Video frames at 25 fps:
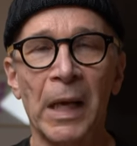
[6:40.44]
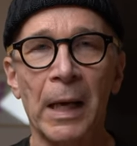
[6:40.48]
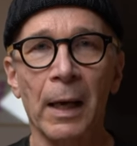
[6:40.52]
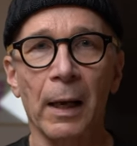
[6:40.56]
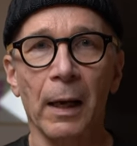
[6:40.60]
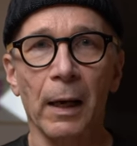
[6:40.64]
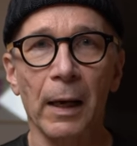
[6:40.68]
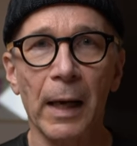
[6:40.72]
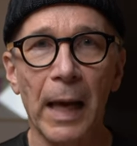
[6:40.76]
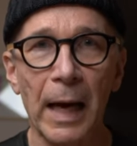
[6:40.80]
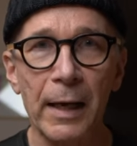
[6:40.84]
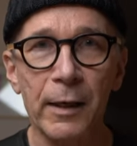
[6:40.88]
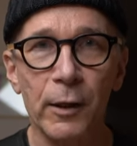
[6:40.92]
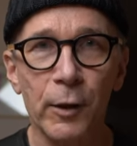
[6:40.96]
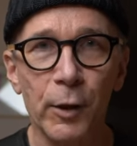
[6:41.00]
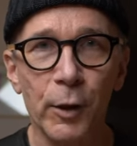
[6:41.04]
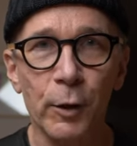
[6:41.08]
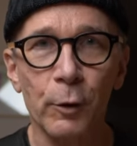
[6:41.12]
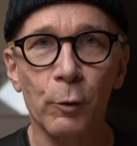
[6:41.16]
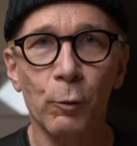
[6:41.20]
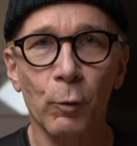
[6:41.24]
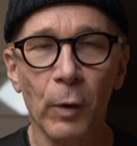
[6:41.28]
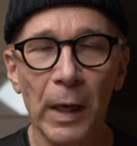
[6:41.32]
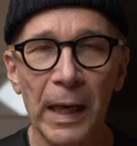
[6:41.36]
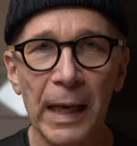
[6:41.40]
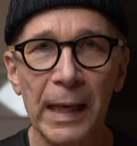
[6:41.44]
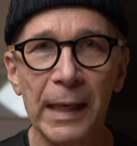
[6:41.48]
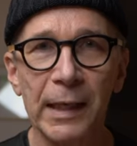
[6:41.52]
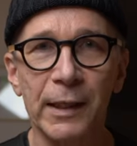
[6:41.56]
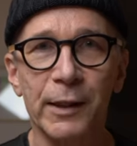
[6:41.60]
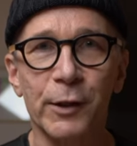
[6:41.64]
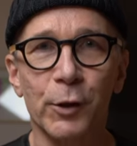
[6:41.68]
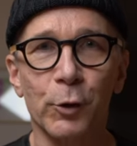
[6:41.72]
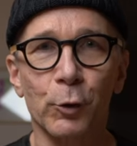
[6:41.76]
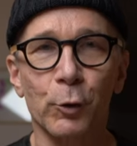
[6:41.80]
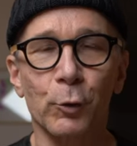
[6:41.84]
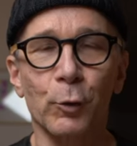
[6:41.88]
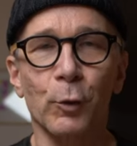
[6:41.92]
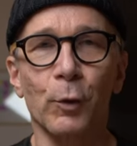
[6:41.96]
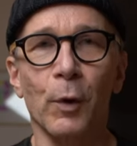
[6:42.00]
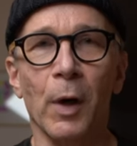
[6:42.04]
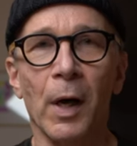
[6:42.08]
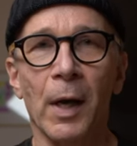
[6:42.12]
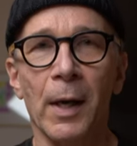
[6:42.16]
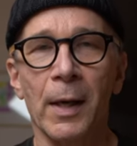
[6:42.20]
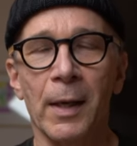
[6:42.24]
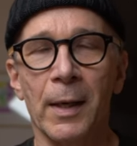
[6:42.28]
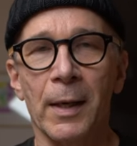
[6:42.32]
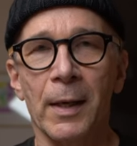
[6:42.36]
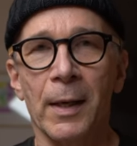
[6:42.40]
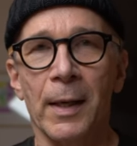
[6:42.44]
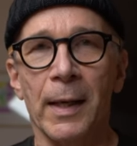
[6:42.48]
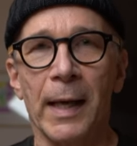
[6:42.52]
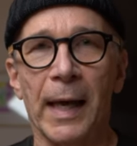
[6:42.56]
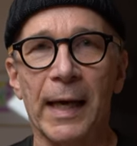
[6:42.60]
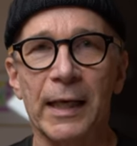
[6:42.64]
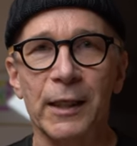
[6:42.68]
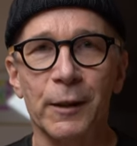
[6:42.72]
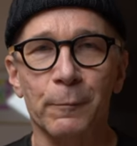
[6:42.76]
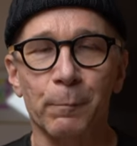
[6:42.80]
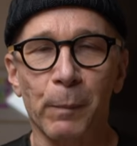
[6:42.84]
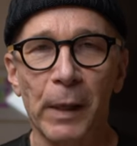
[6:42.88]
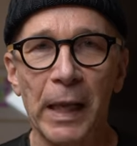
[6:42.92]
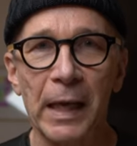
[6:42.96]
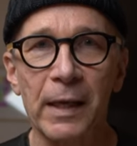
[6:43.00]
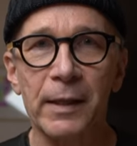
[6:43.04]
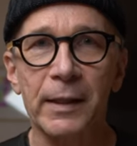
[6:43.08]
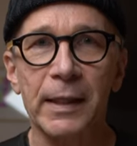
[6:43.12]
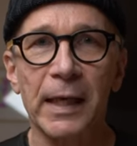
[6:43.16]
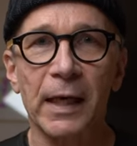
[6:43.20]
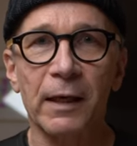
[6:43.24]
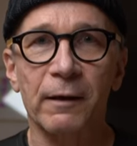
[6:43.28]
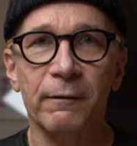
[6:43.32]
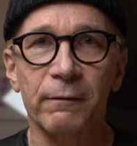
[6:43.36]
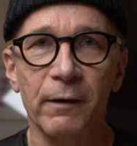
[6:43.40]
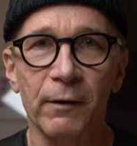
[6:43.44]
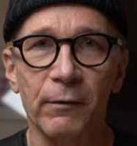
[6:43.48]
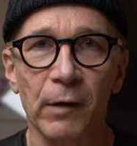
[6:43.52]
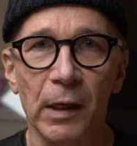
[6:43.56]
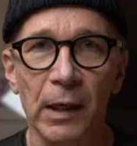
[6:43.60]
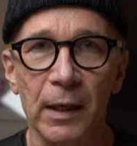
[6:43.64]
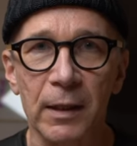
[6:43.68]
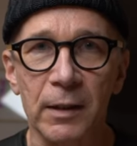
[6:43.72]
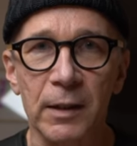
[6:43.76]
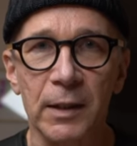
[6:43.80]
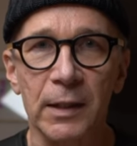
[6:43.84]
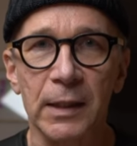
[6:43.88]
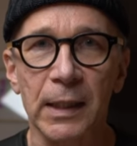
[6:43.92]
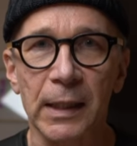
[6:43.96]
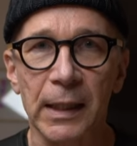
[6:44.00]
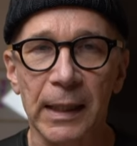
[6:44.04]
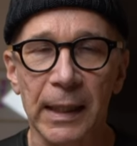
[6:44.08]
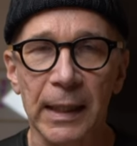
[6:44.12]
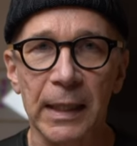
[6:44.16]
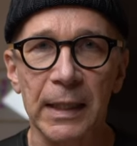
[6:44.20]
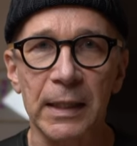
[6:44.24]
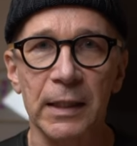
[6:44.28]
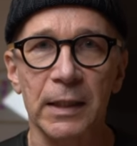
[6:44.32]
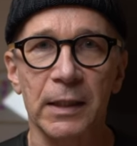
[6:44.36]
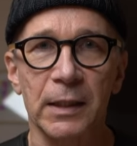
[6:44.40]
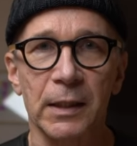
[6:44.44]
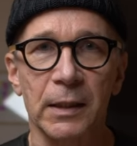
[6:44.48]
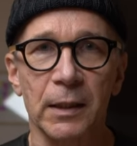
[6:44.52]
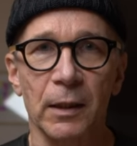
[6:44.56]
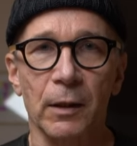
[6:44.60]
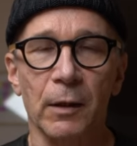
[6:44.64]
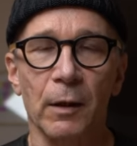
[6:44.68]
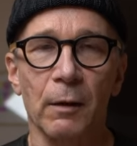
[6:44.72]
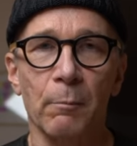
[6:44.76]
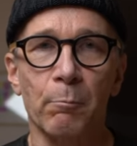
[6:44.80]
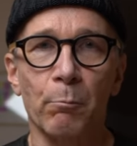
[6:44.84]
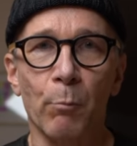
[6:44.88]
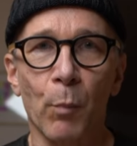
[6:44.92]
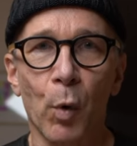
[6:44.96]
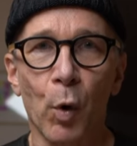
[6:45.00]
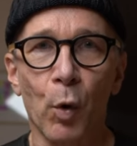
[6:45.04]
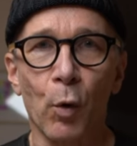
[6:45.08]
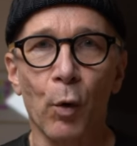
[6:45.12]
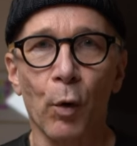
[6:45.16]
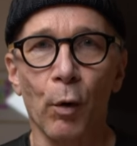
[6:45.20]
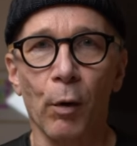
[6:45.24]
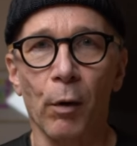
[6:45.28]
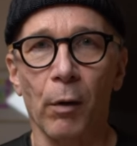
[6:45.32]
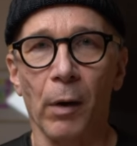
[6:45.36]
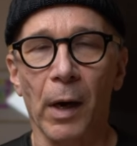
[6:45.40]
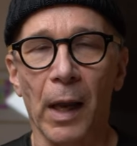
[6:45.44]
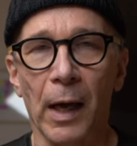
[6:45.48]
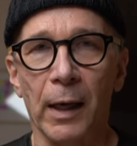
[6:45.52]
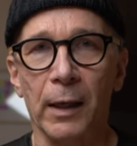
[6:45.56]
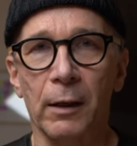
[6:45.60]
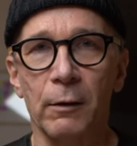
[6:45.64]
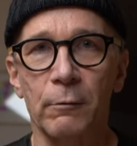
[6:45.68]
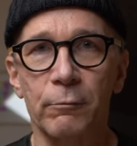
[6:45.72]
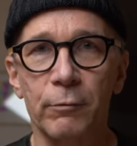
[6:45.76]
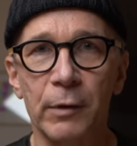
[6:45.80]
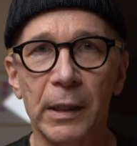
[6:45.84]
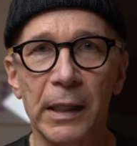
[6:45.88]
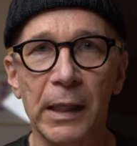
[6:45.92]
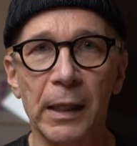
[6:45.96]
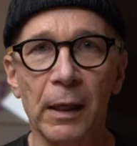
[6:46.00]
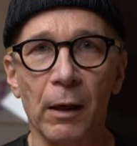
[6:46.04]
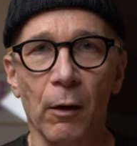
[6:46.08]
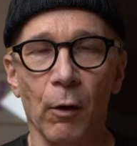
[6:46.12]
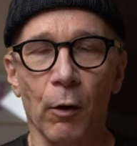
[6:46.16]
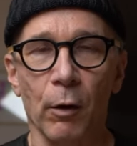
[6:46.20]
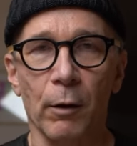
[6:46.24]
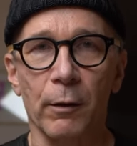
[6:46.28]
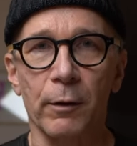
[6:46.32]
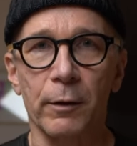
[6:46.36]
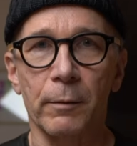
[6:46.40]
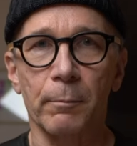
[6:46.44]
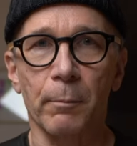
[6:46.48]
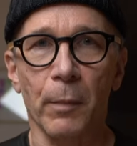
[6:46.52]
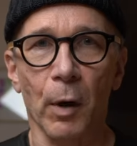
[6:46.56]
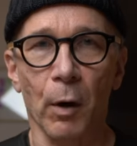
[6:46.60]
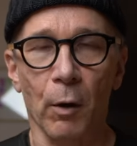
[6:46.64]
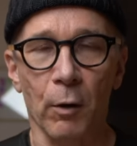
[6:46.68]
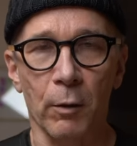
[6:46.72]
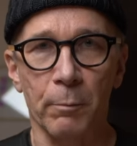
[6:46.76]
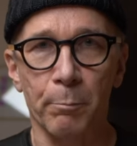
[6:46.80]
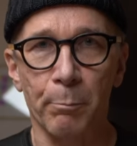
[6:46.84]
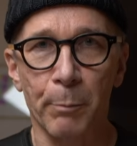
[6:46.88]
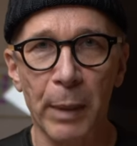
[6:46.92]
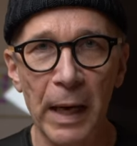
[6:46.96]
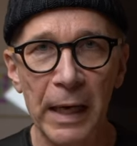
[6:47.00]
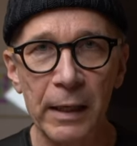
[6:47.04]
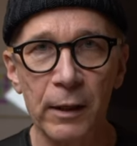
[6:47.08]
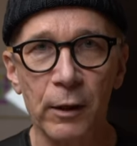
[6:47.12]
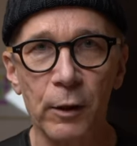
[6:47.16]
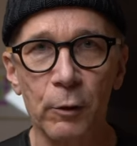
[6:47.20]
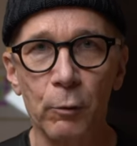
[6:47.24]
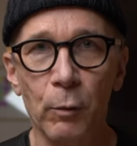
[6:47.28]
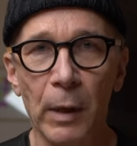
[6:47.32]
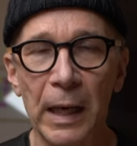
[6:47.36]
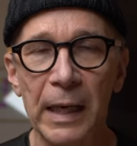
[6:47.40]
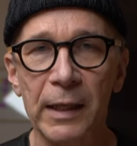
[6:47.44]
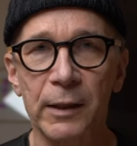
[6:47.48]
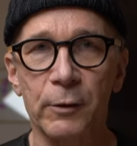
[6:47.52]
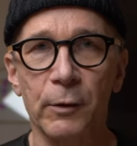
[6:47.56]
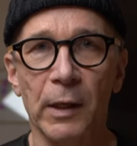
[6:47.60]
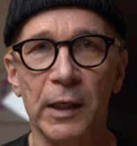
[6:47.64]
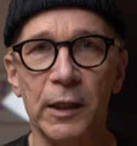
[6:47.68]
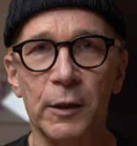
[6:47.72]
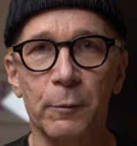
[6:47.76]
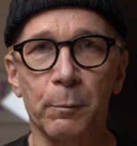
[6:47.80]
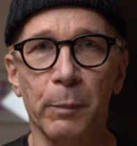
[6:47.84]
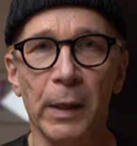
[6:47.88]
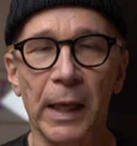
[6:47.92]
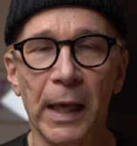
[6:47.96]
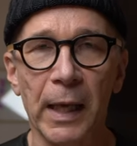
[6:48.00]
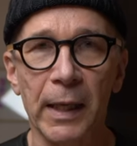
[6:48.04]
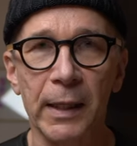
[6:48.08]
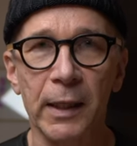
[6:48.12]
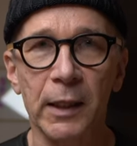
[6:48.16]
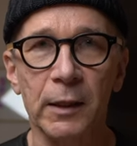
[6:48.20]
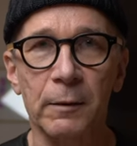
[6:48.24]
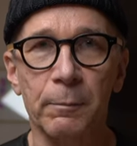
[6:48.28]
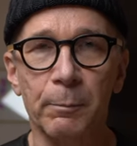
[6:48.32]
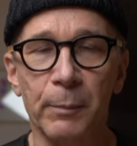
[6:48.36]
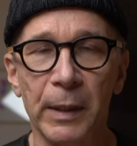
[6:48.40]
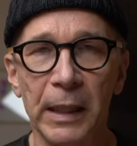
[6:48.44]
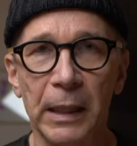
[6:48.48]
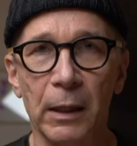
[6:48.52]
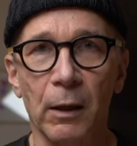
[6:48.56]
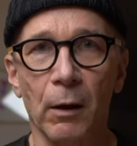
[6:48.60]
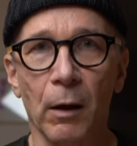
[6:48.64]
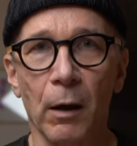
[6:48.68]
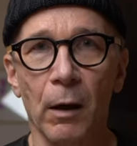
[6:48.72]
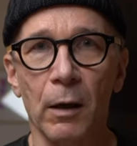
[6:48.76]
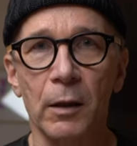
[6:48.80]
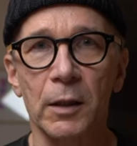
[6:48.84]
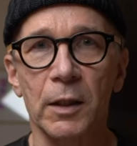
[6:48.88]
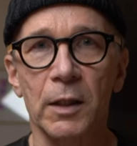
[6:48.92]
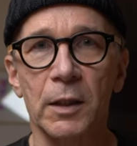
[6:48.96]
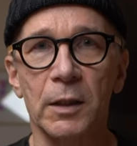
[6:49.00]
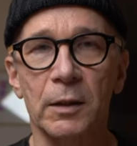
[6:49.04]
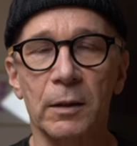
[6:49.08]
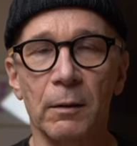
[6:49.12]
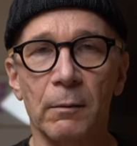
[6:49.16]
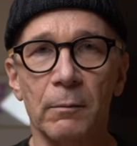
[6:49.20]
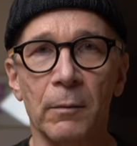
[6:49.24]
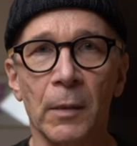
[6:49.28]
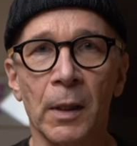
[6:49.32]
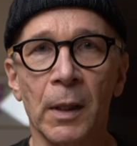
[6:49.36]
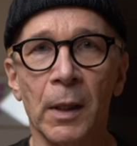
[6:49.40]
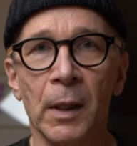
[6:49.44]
latter way to explain the equivalency is more like a real or better way to explain it because